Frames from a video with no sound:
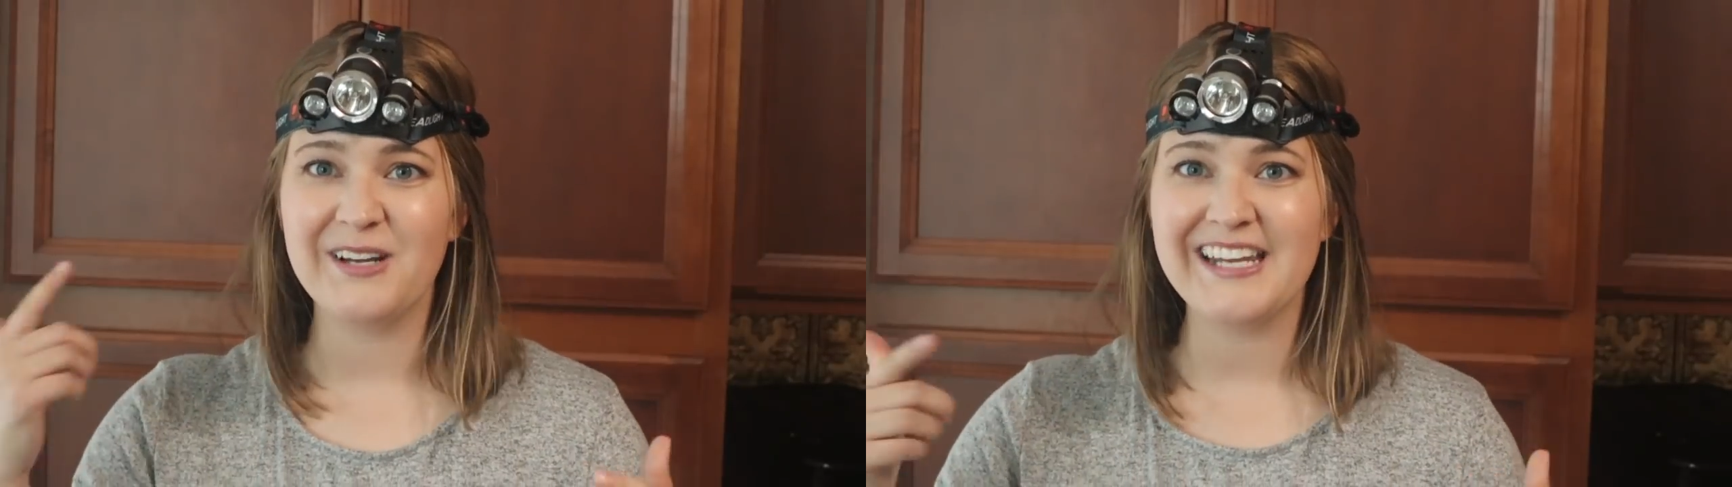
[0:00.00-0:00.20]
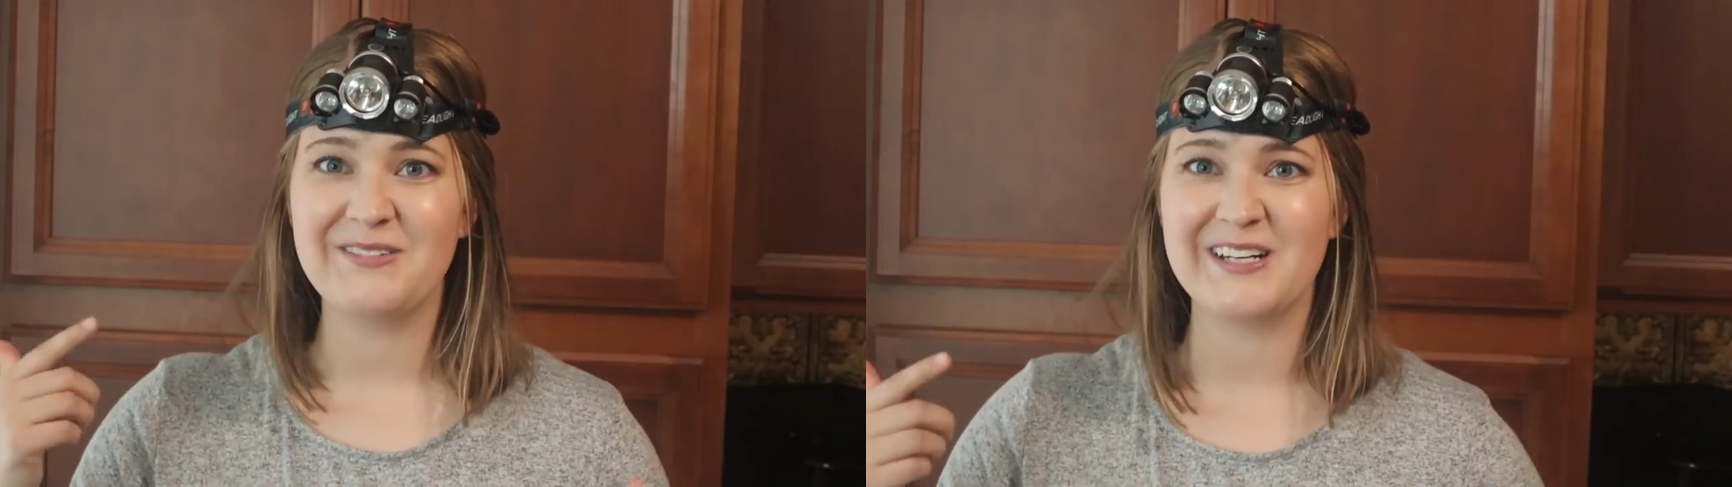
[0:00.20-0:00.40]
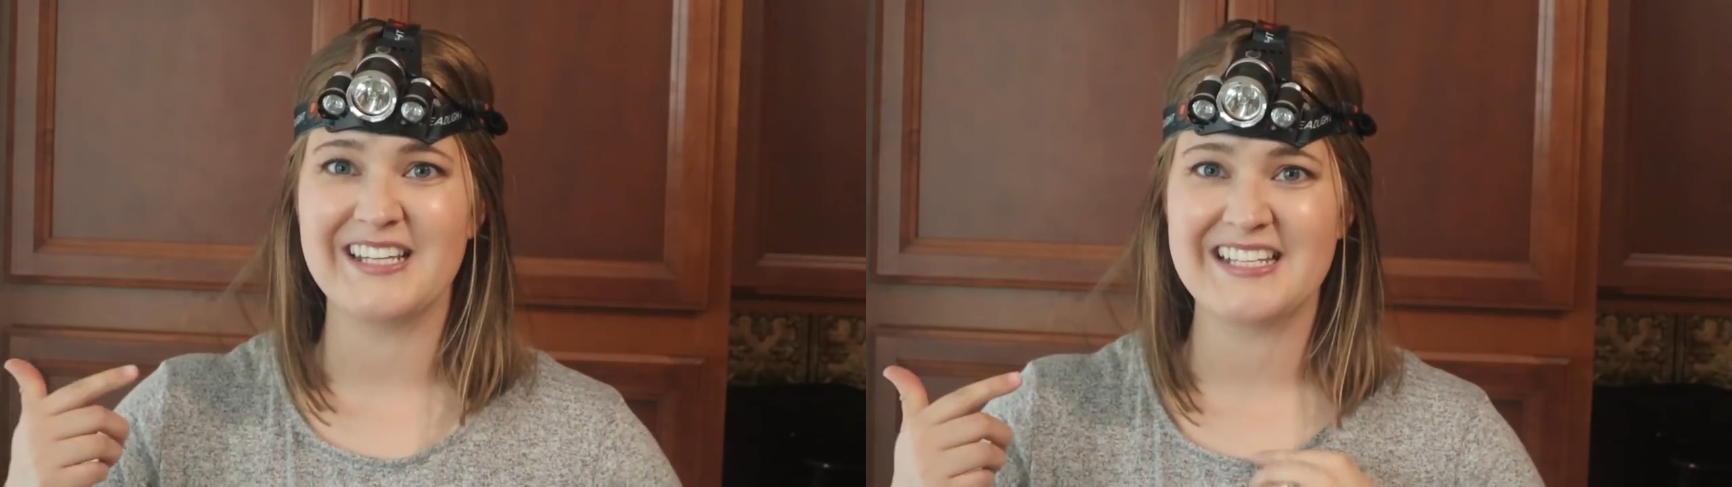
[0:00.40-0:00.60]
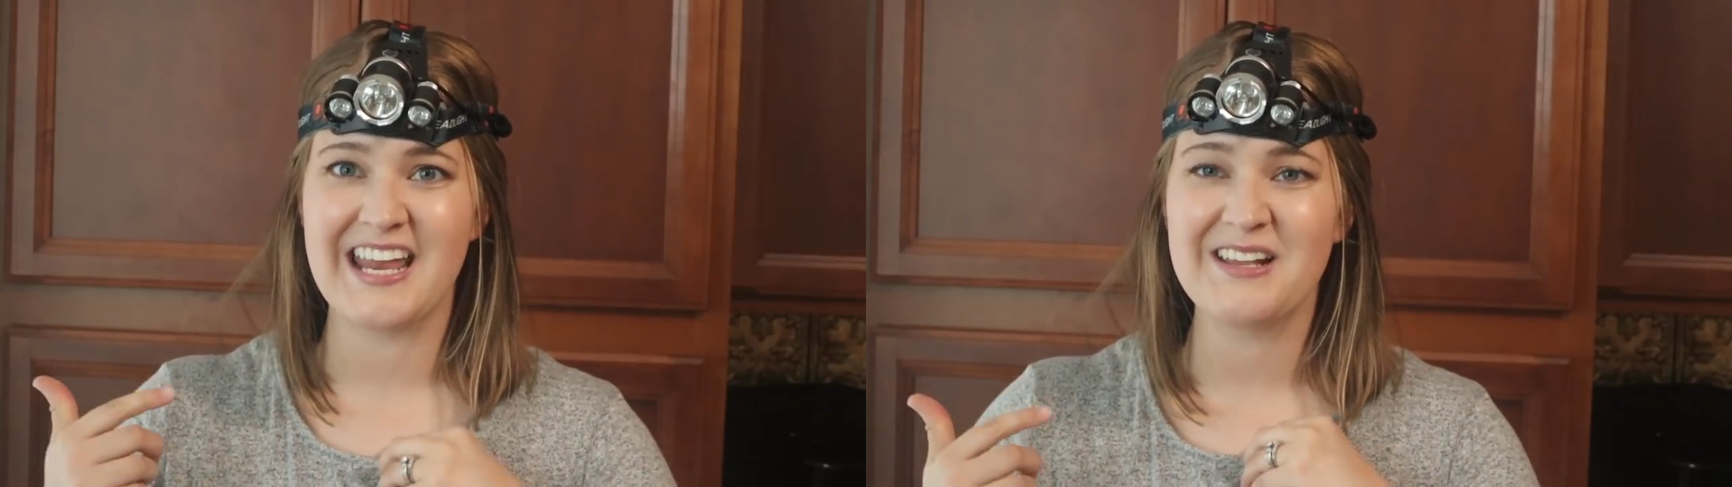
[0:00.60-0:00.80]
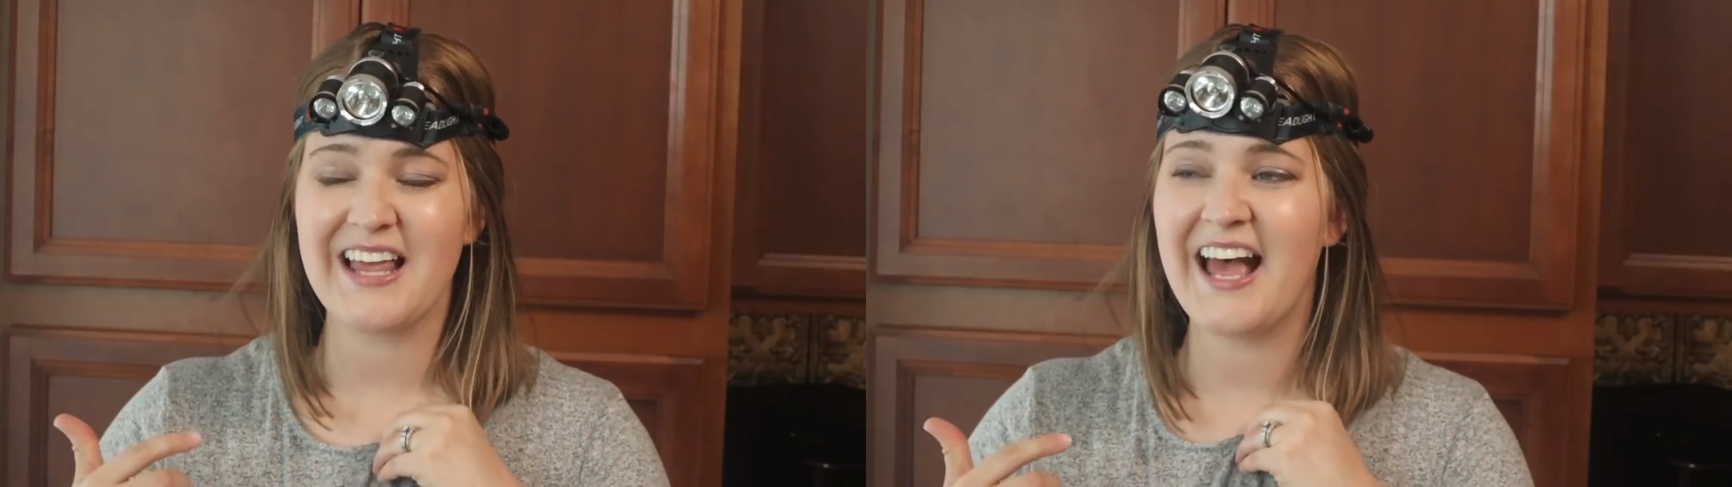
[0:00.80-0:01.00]
we need one of these
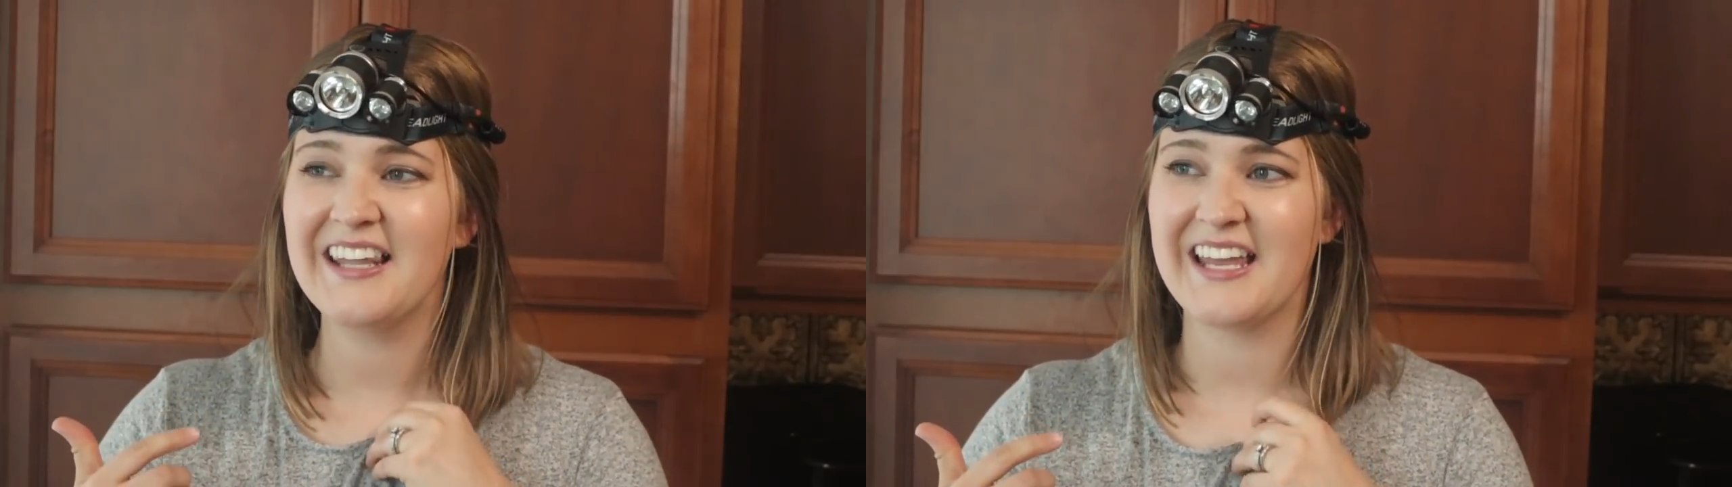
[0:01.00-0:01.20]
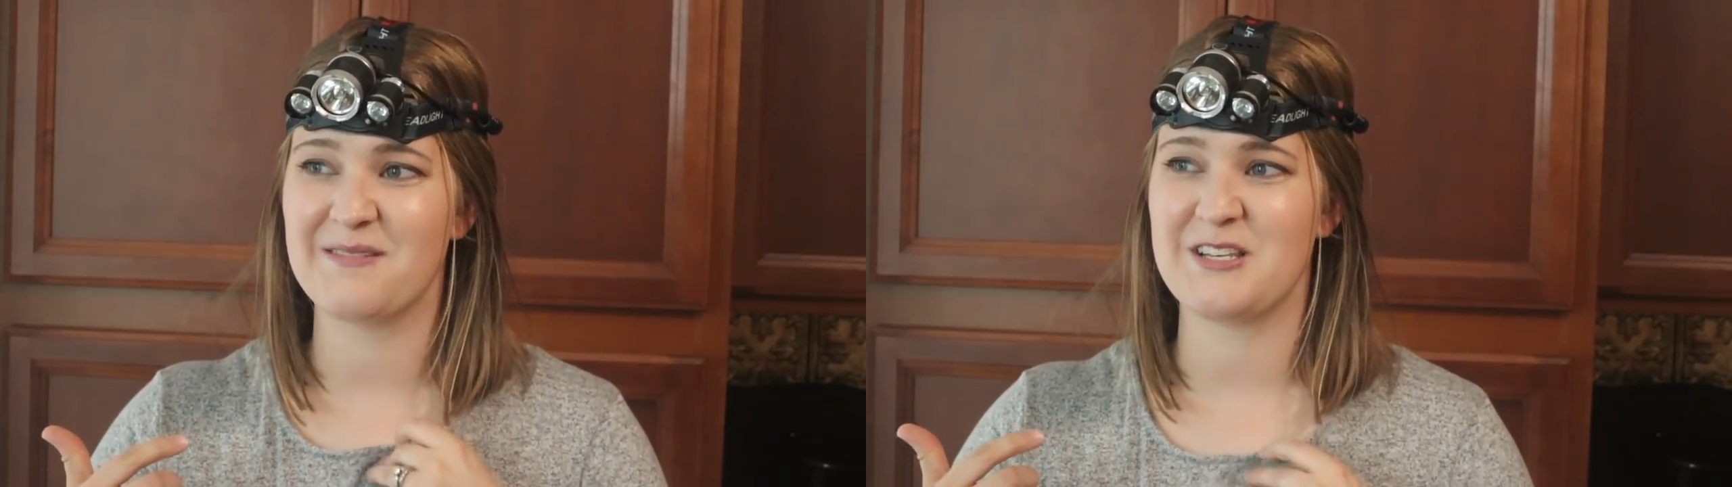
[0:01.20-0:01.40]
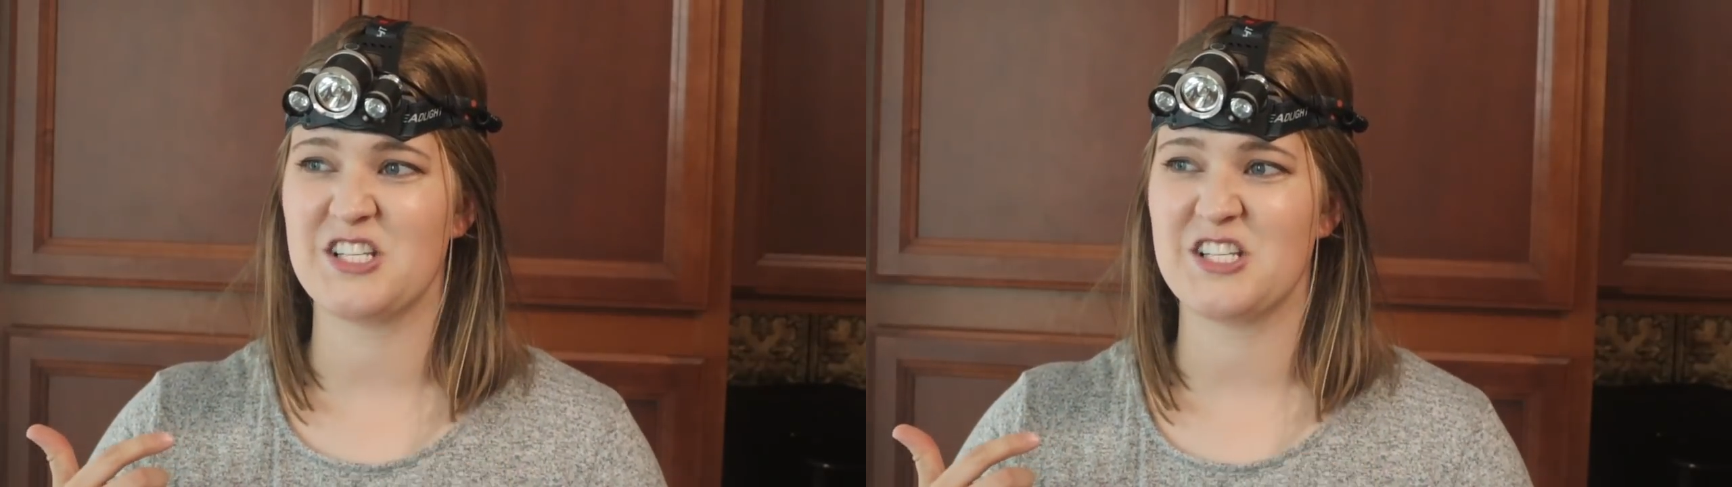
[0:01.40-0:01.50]
headlamps.